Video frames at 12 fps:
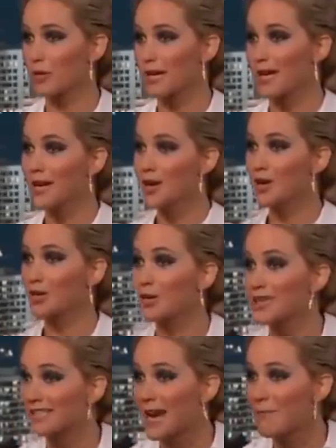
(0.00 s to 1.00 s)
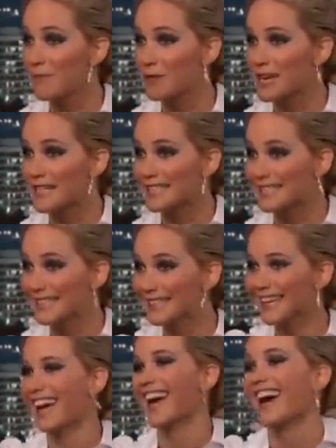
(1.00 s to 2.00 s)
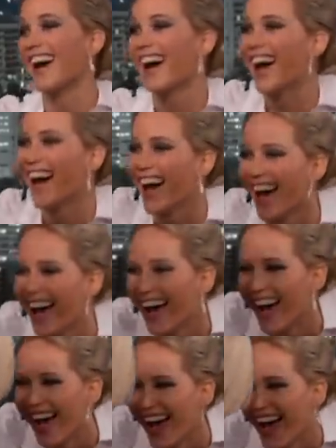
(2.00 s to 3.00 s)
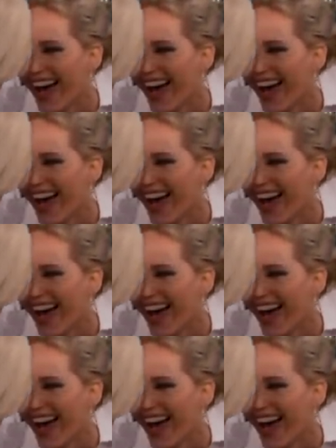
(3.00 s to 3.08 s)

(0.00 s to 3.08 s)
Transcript: So, who has replaced that void? Well,